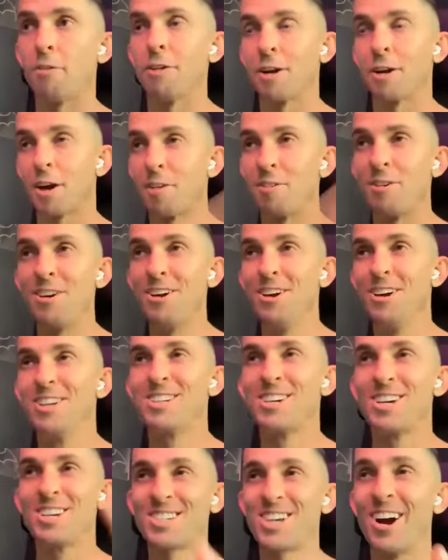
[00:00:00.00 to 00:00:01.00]
Like
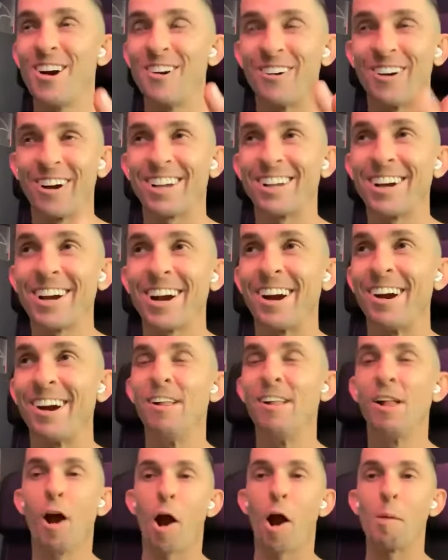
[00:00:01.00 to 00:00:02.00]
just so we're clear,
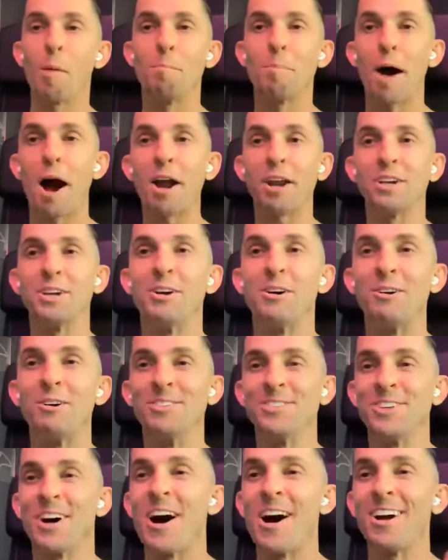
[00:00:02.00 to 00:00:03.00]
our body
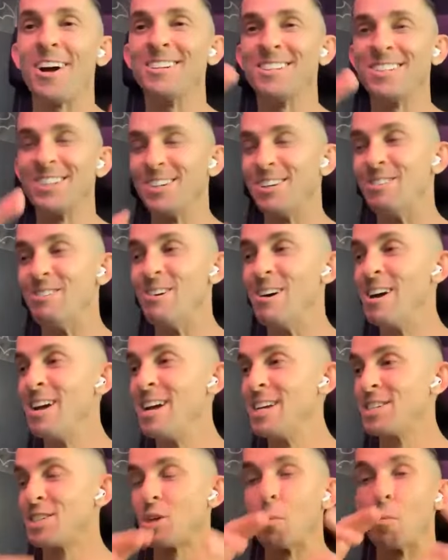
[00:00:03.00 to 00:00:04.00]
holds on to
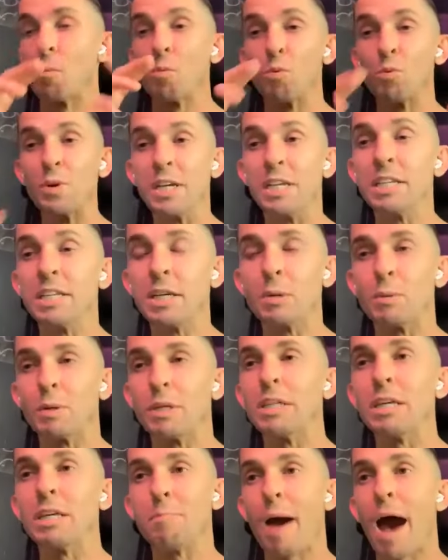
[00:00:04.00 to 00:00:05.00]
some really,
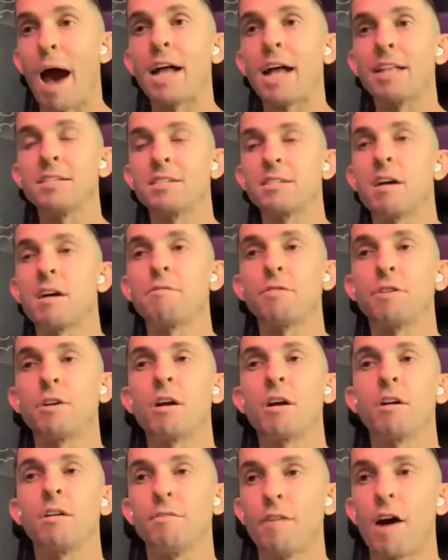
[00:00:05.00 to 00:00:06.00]
really bad stuff in
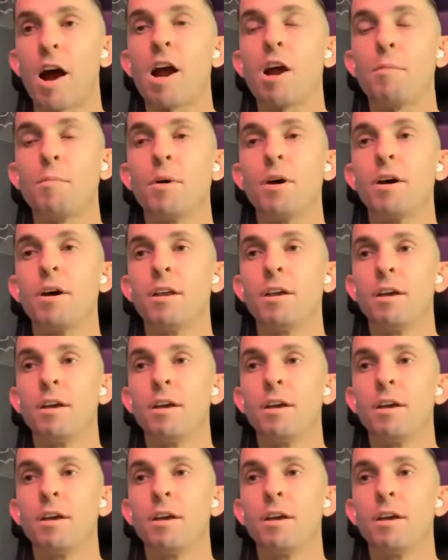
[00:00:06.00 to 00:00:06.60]
our environment